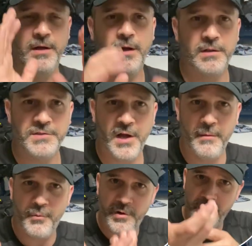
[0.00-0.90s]
on
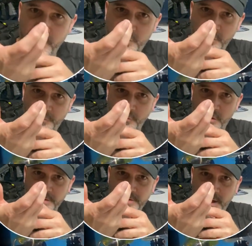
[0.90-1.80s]
top where you shoot from
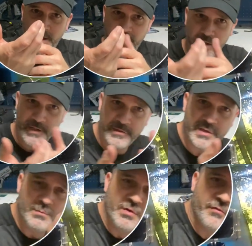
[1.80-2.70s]
one side, then
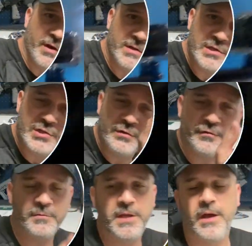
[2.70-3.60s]
you move around, you shoot
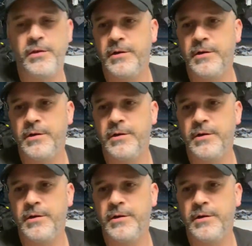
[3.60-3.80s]
from the other.